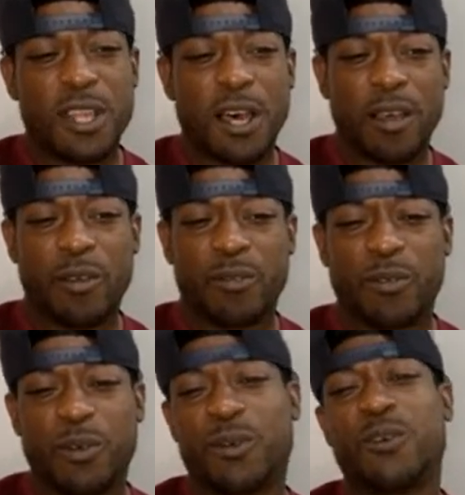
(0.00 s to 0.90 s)

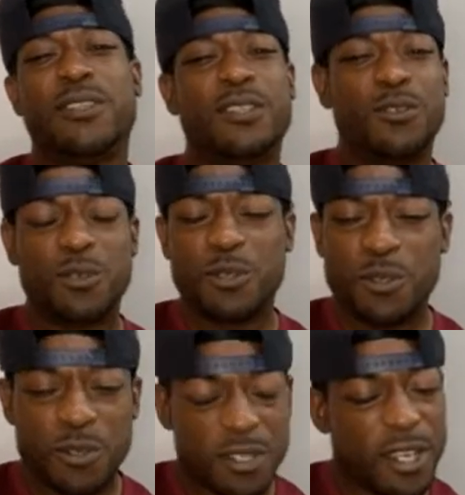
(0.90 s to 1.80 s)
love, or did you
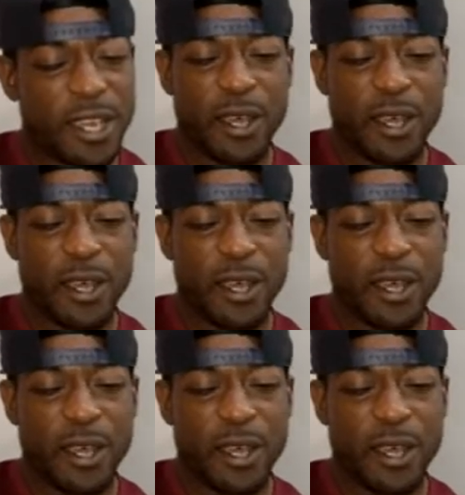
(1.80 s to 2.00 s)
use the